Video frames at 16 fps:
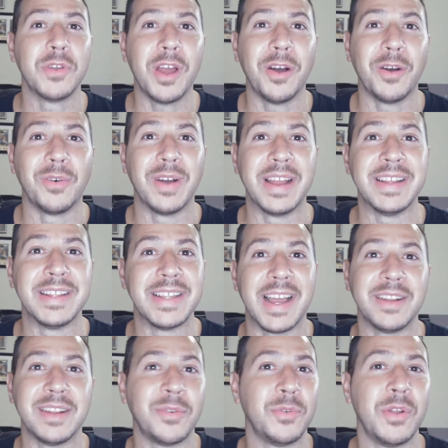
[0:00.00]
I don't know. I,
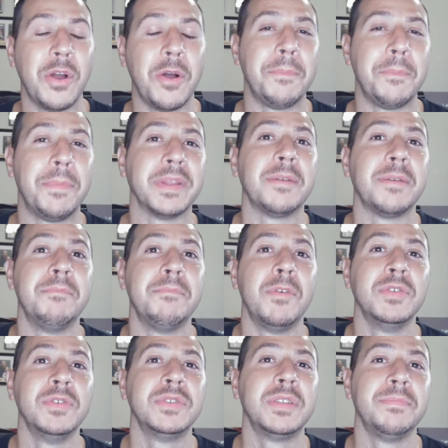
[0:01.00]
I don't know. But the
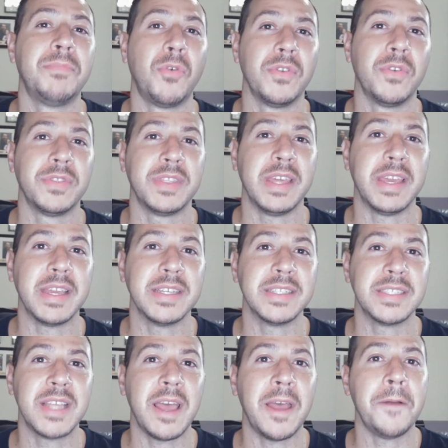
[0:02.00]
most important thing
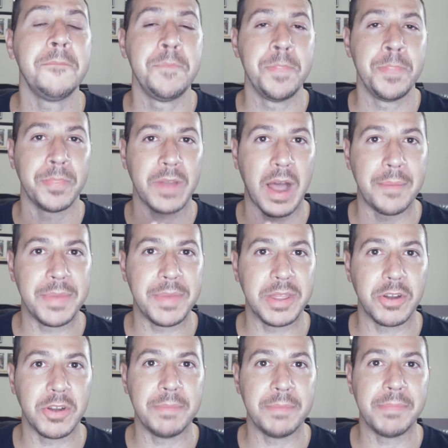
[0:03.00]
is that I'm
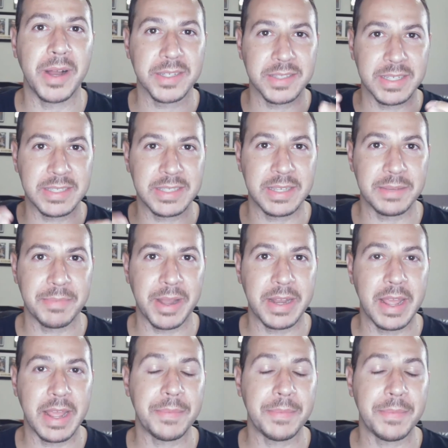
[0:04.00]
in their inbox. They see
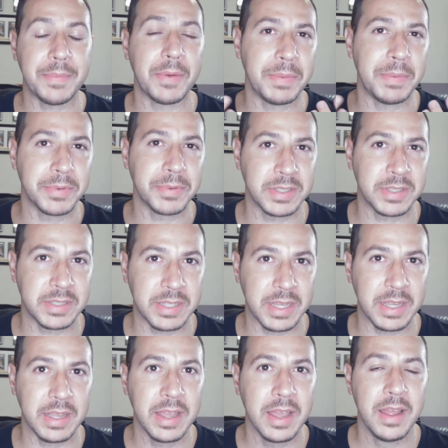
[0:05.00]
my name, and when people
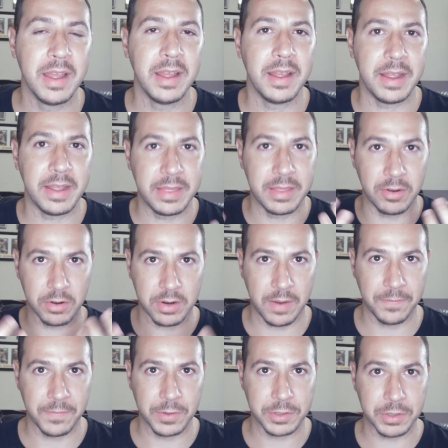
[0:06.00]
see in their
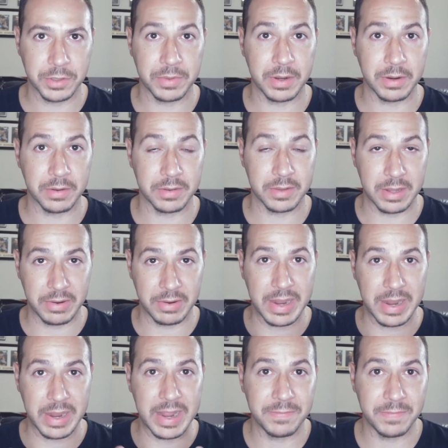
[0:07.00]
comfort zone, they're
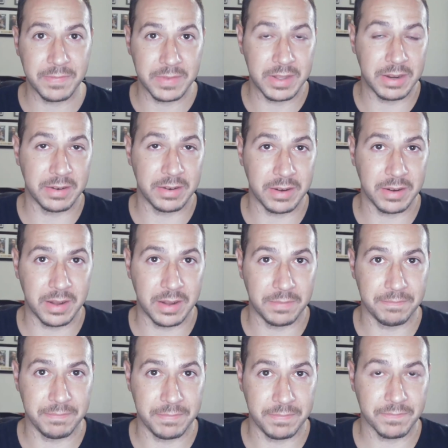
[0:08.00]
they're in their
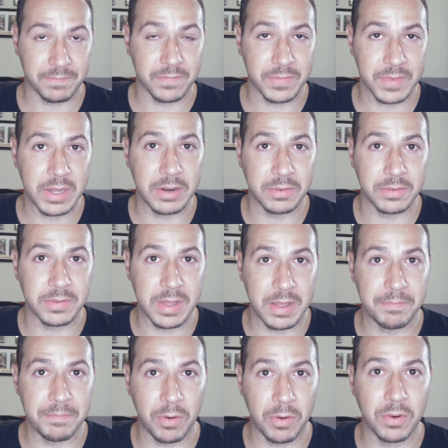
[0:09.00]
um, you know
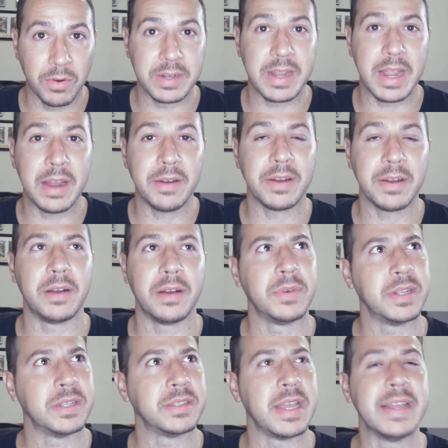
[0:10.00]
important area,
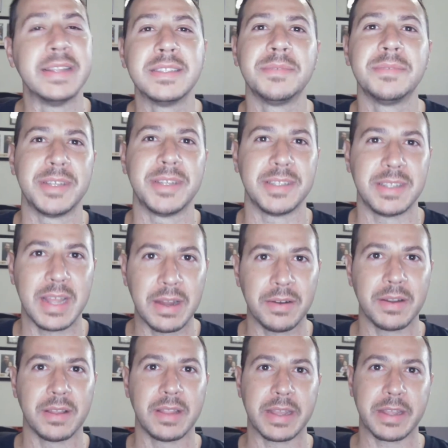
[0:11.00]
but intimate
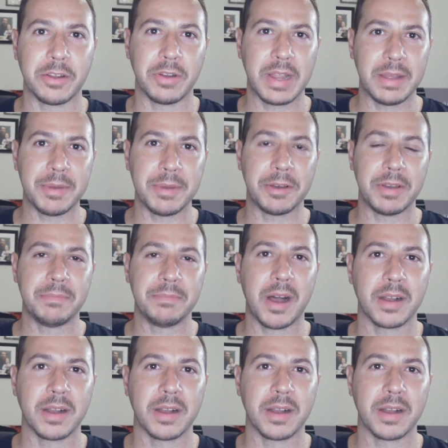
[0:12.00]
area like your email